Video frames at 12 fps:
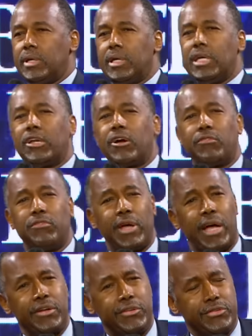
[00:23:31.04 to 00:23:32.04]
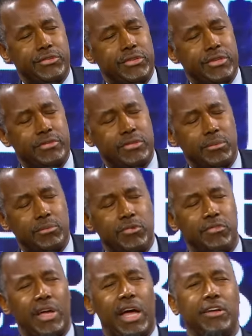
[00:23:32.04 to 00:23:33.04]
in our value system, the
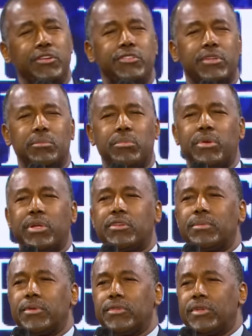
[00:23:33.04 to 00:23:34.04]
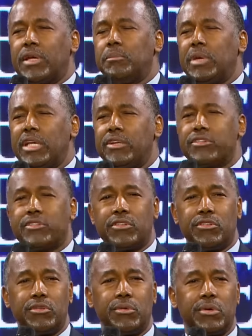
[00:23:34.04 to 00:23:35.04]
values and principles that made us
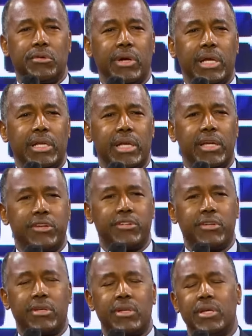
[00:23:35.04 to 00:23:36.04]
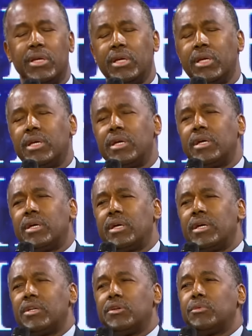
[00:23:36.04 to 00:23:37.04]
into a great nation.
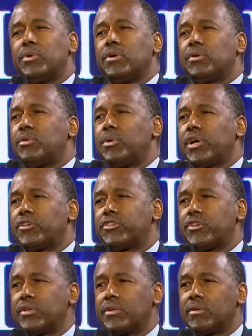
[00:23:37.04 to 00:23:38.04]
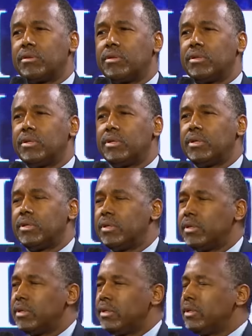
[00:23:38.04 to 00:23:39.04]
And the real question
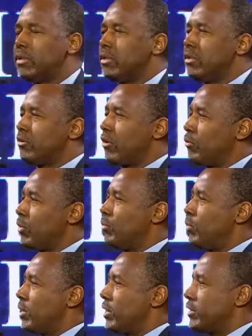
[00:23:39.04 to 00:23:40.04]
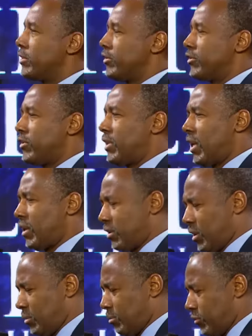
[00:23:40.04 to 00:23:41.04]
is are we willing to stand up